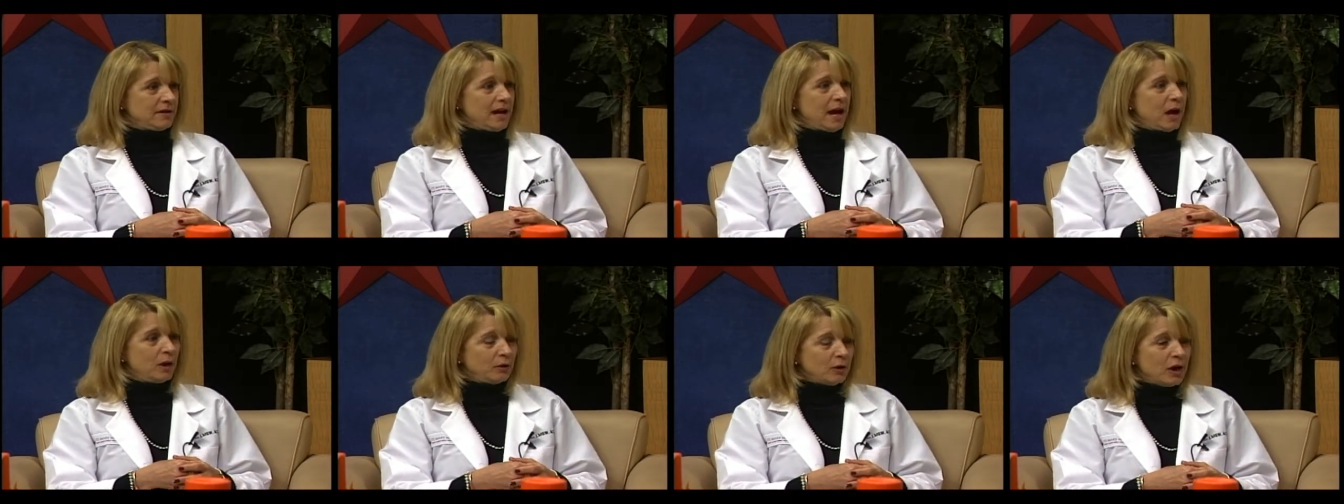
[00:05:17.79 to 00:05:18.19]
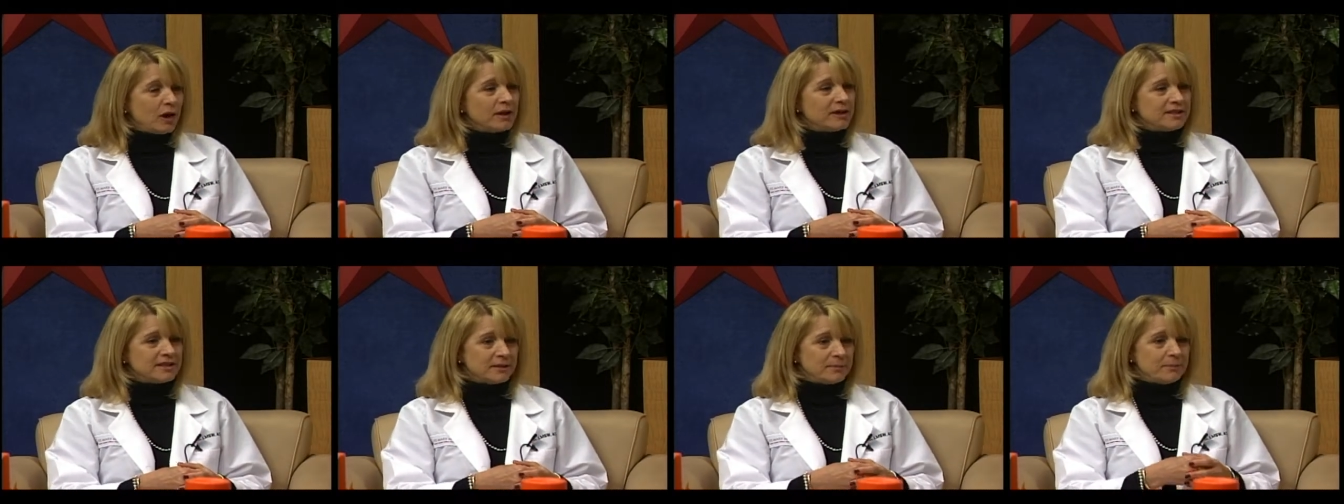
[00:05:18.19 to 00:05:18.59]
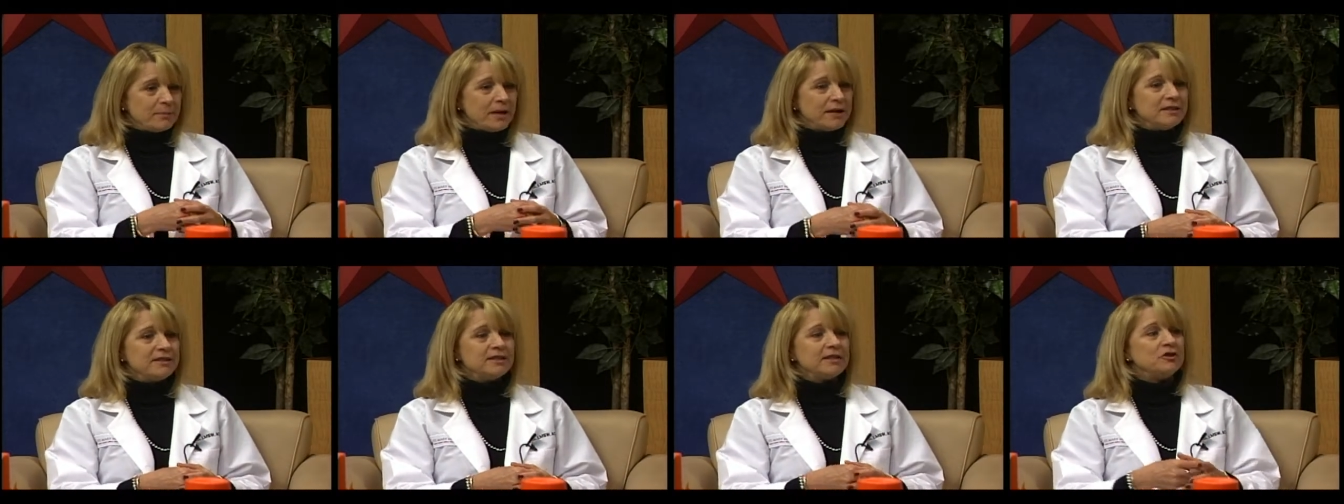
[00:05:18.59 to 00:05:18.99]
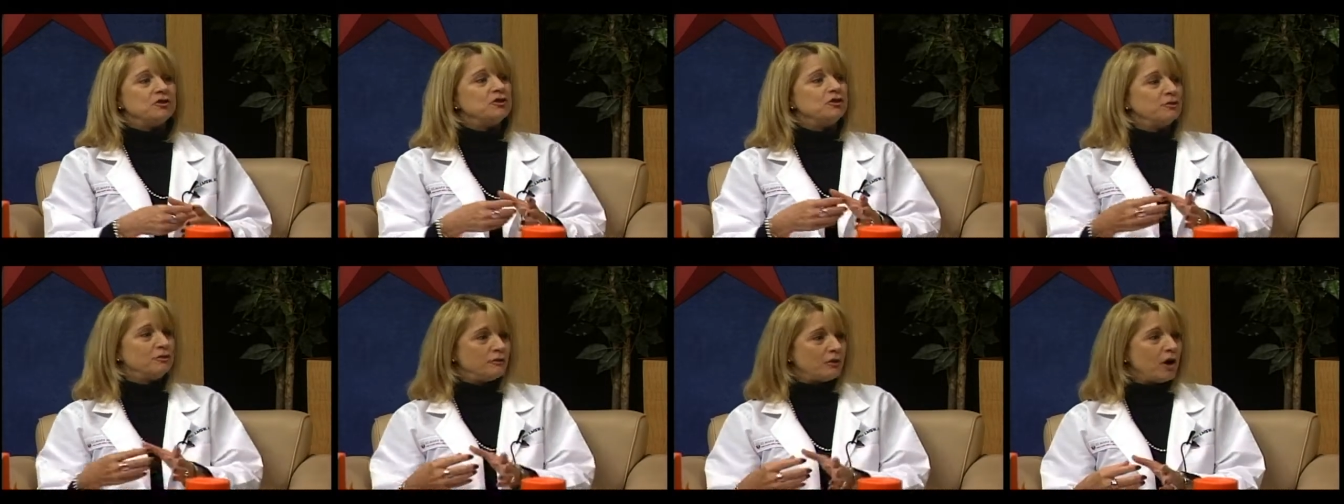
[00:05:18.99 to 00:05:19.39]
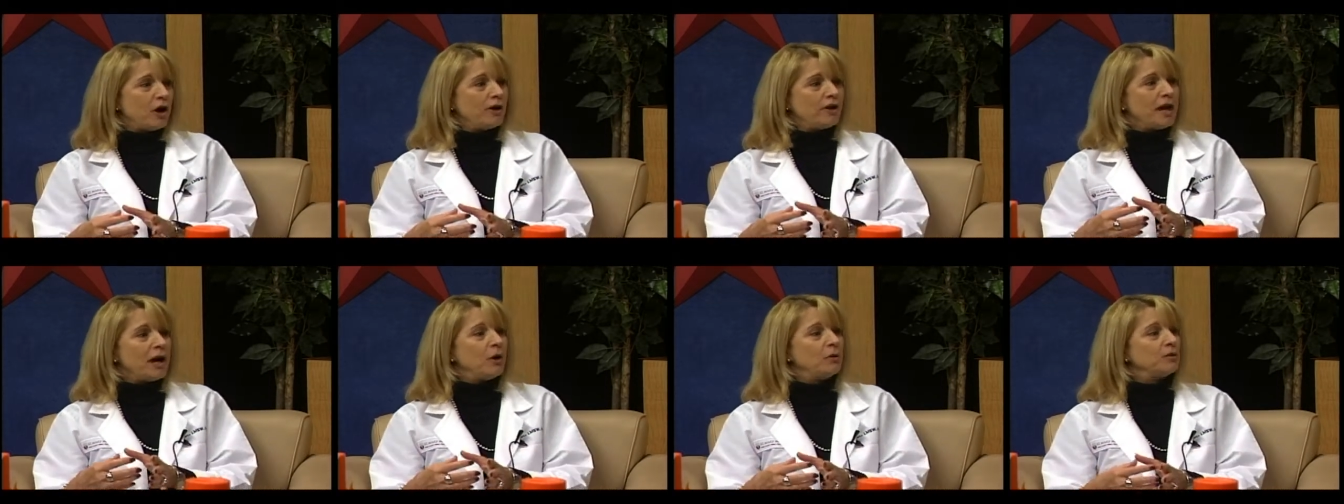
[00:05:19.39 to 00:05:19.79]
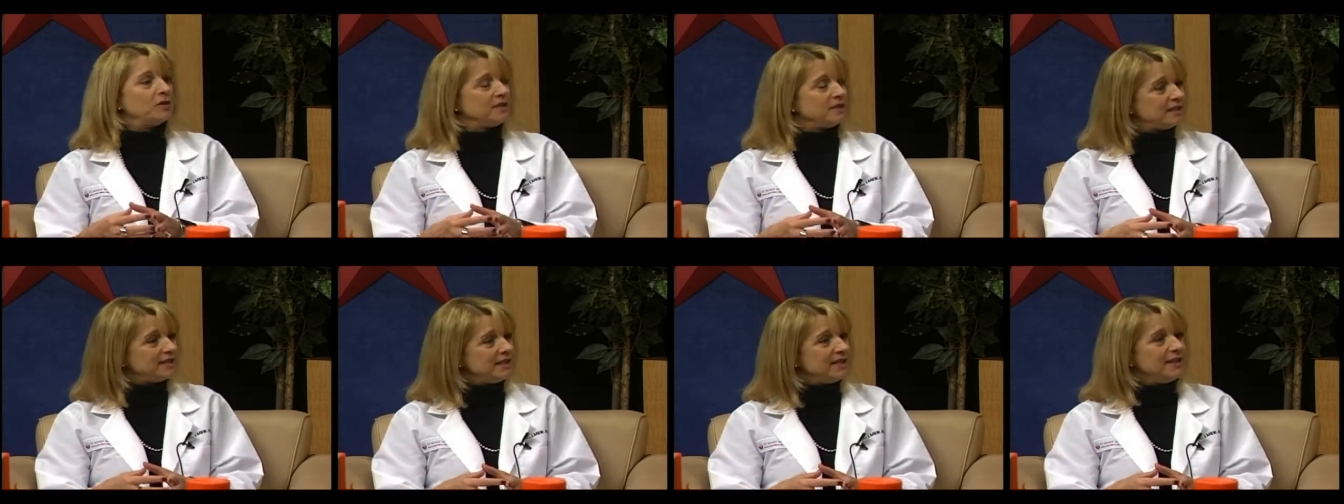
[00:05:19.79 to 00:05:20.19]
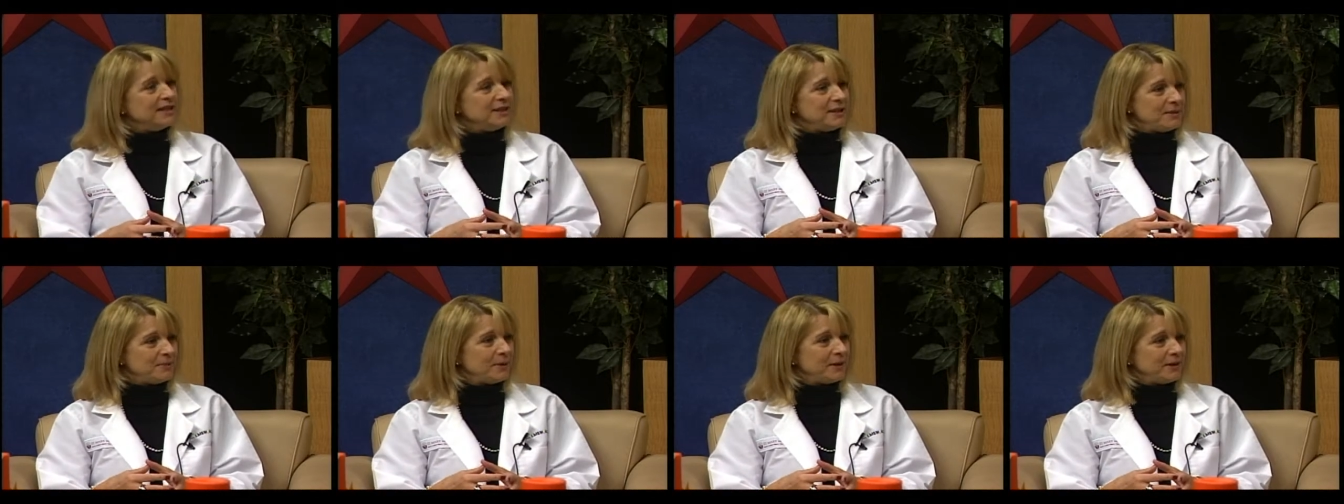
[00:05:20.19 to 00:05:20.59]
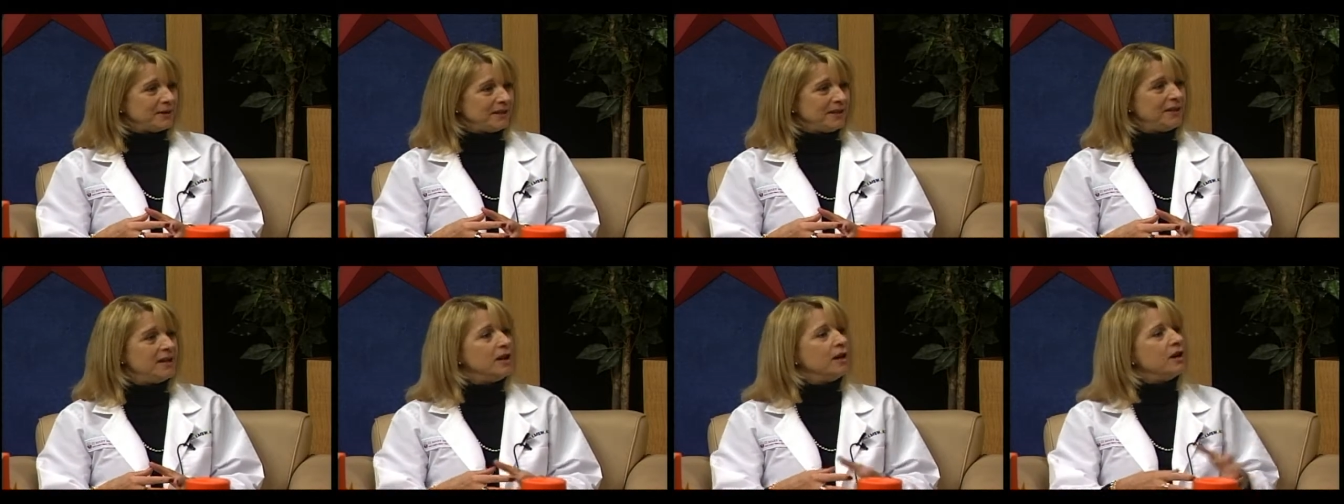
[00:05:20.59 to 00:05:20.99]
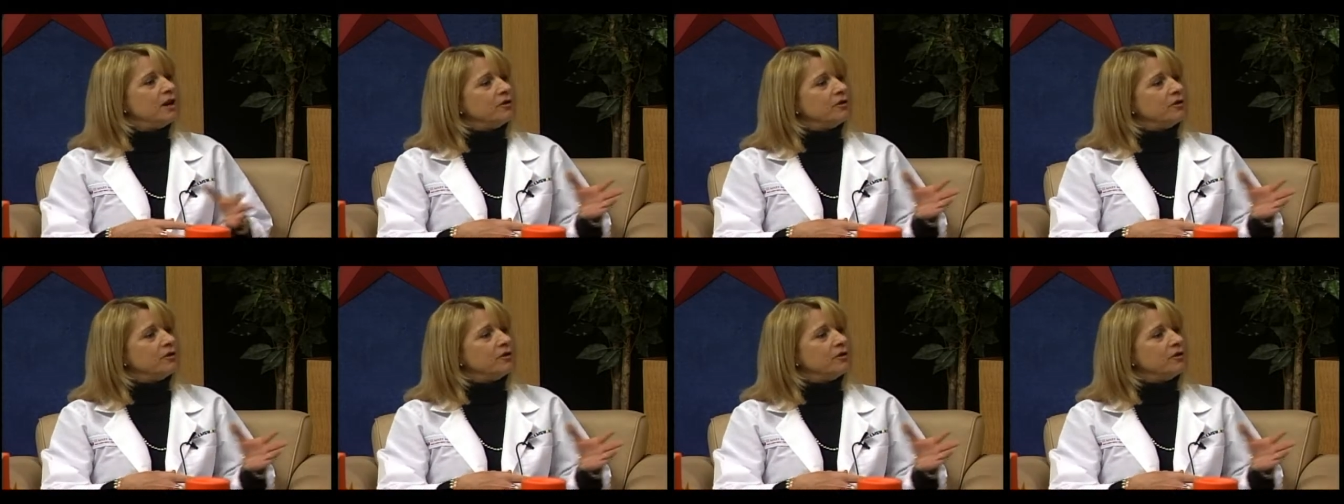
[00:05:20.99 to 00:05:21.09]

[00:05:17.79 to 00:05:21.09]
How long has it been since you've gone out to see anybody?